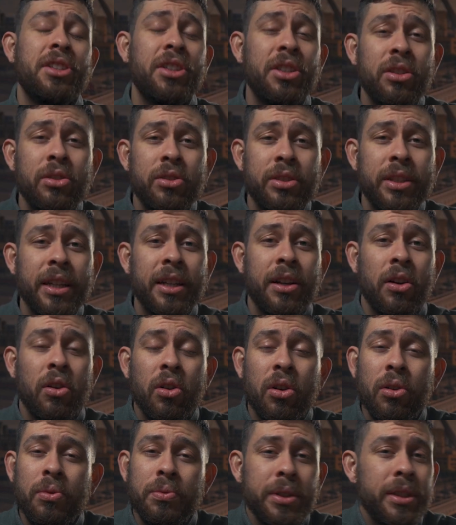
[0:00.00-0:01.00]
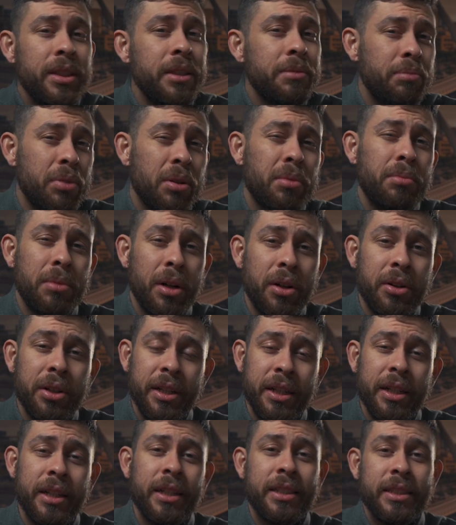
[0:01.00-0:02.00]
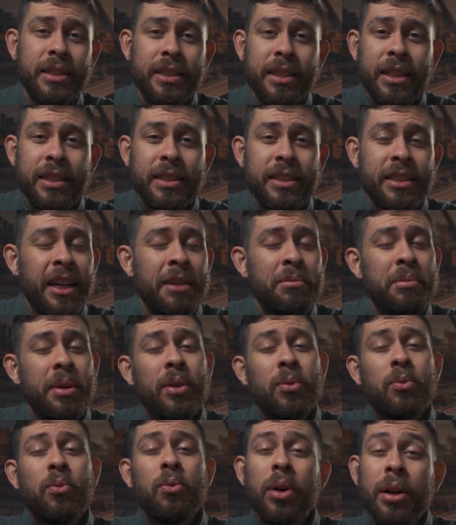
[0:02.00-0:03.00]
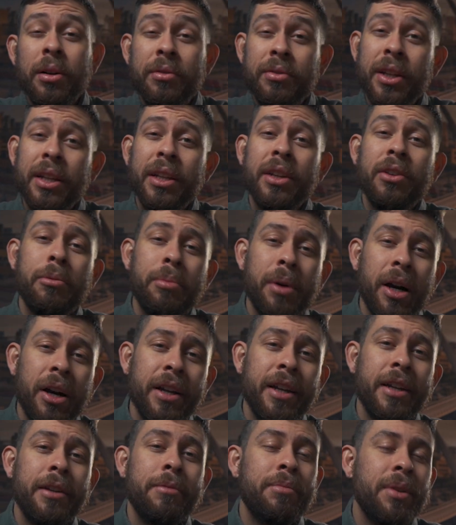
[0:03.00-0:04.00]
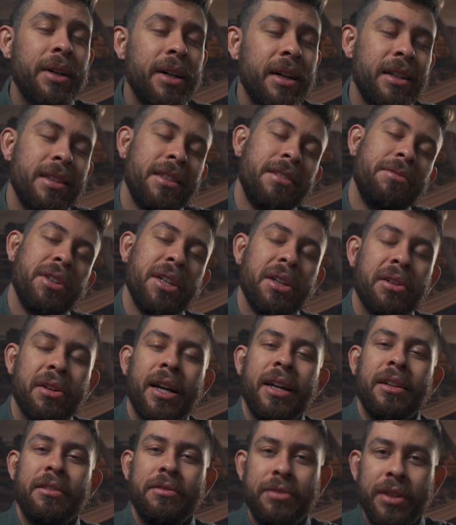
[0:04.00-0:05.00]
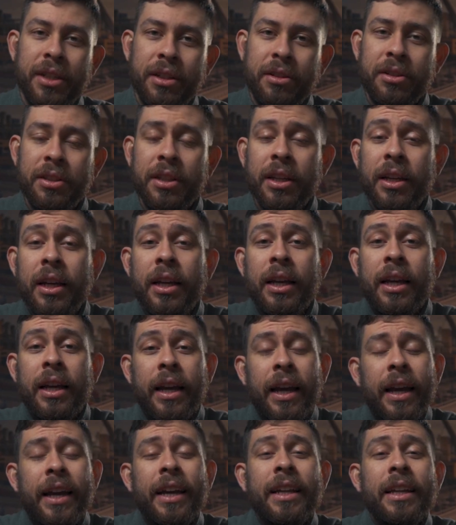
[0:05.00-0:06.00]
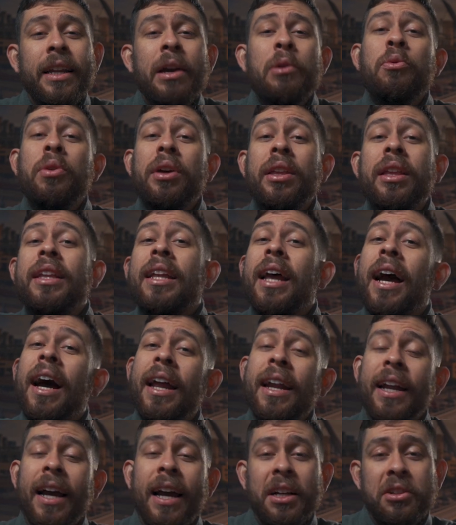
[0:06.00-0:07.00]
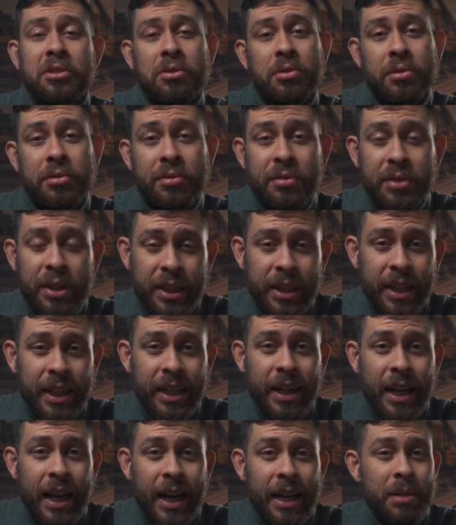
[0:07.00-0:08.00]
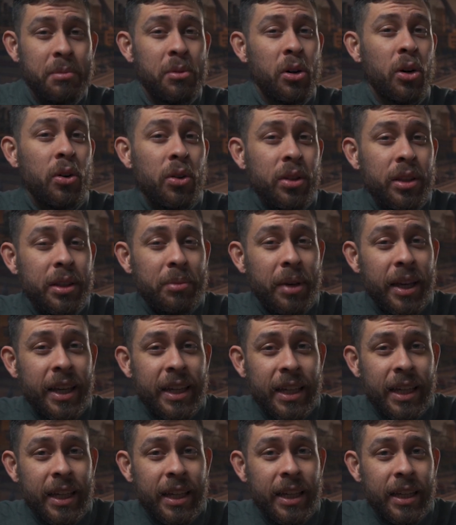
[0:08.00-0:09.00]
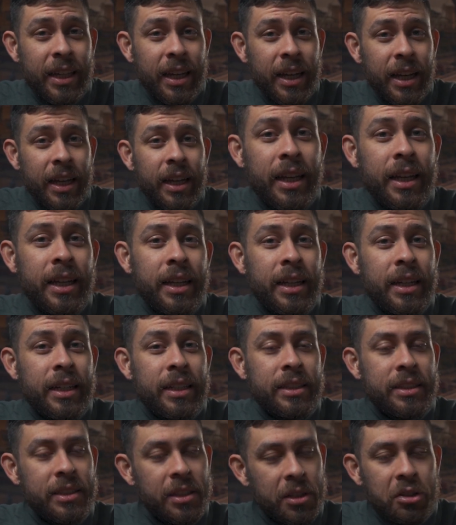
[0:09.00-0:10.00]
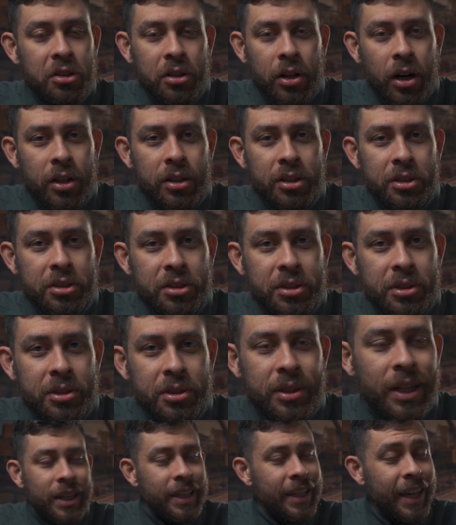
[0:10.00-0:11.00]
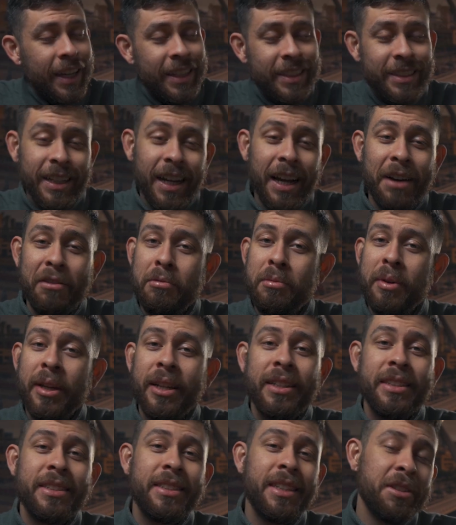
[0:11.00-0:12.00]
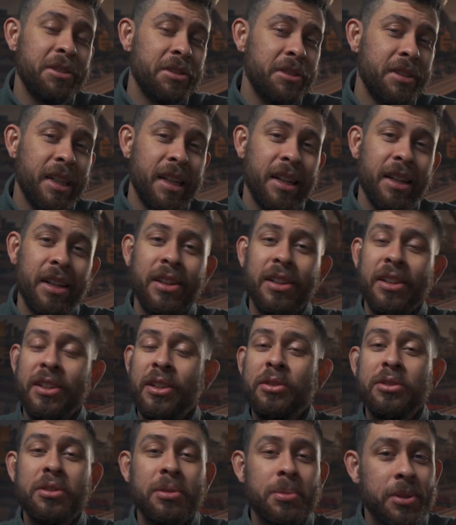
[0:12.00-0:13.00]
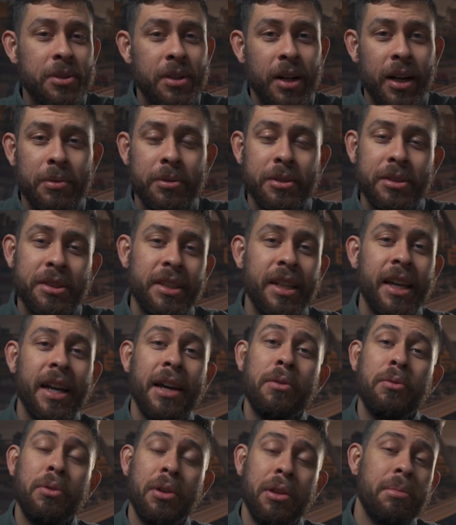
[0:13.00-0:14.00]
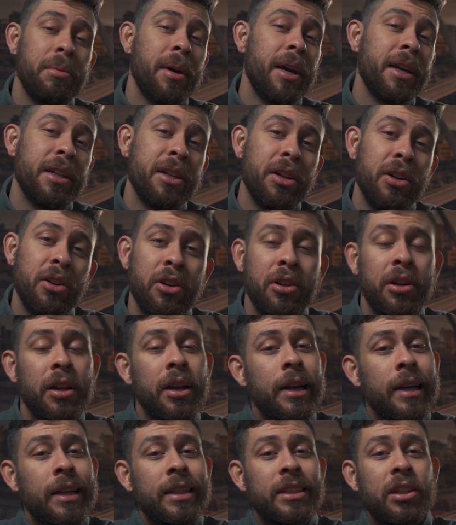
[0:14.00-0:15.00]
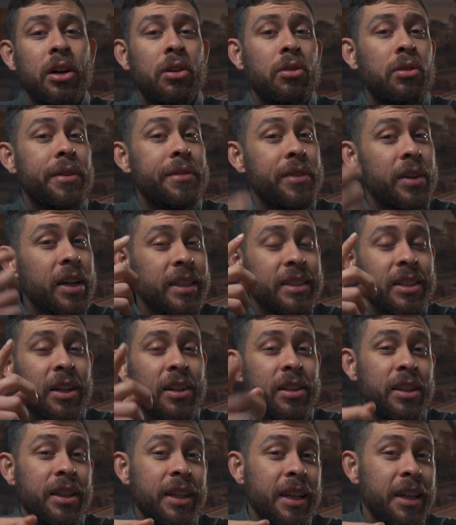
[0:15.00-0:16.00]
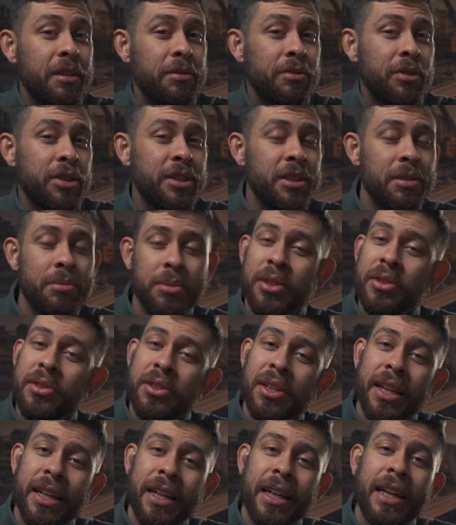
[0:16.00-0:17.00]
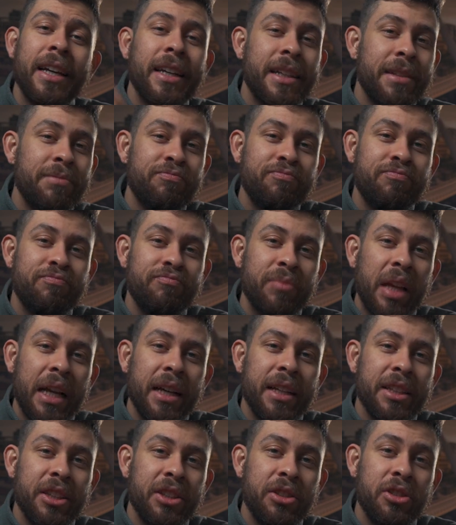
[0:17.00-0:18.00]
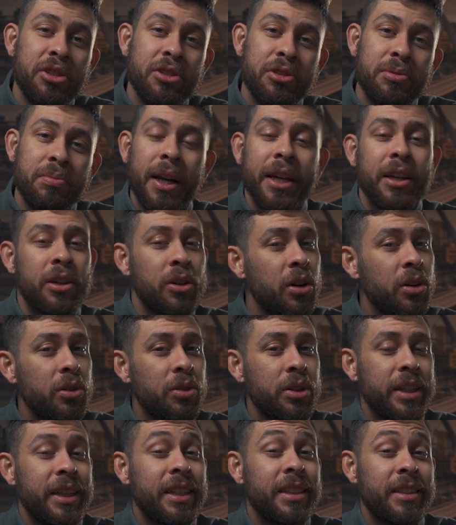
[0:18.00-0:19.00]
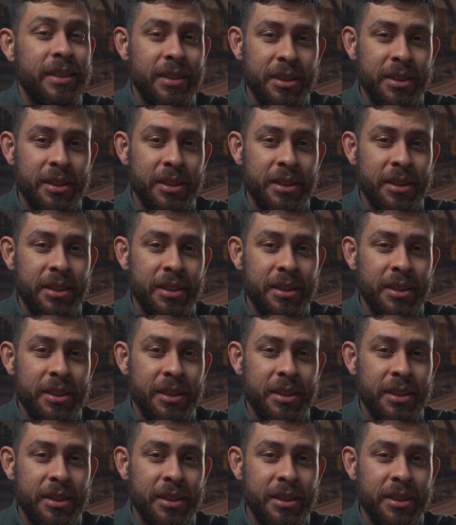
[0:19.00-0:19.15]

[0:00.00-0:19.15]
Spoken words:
to use it or really promote it in a sense. I made one video about it, but the video kind of failed. And with that actual affiliate, I am only making $0. Yes, I haven't made a single sale, no subscribers yet with my code. So if you guys are looking for some music, use my code in the